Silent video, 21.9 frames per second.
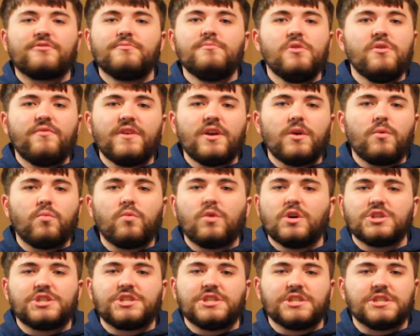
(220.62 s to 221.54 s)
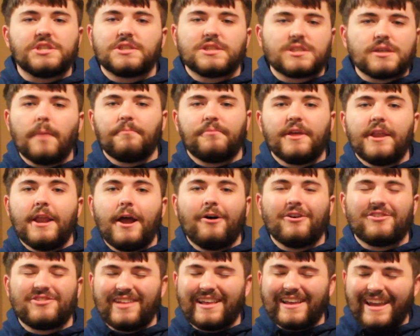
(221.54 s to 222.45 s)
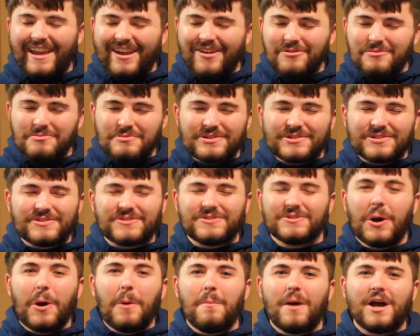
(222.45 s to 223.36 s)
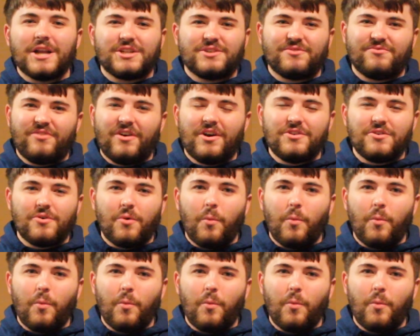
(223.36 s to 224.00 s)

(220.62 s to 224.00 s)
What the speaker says: movie was just something else. Like, it was so much fun to